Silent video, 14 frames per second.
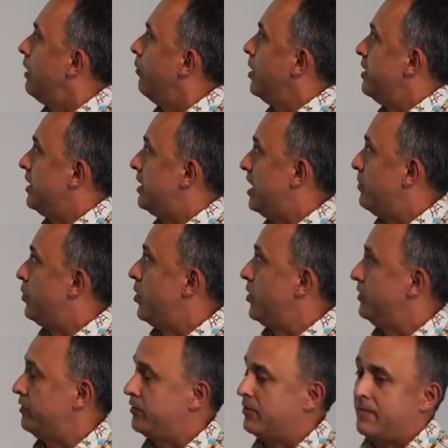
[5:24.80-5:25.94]
one of the key
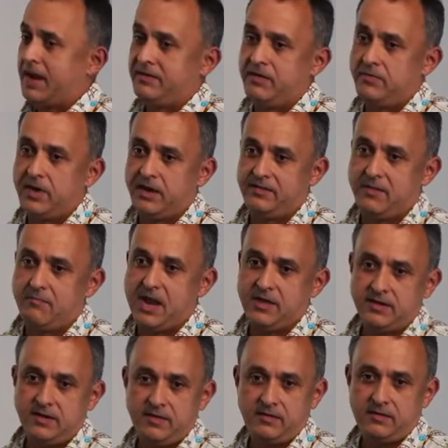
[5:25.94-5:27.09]
points is to maximize the
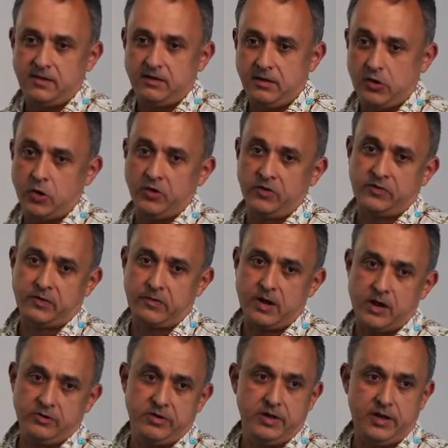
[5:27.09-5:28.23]
maintenance and the costs
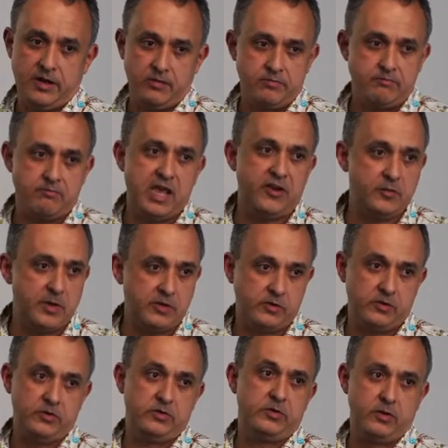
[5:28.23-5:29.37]
around, you know, management of
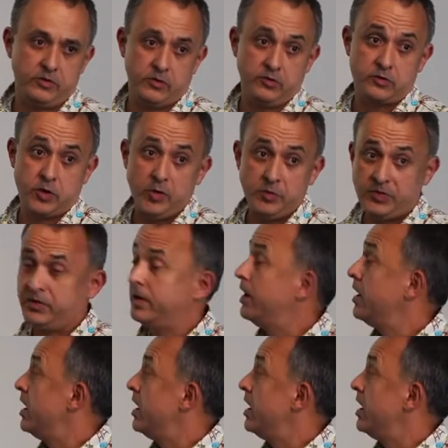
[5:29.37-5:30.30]
those crops.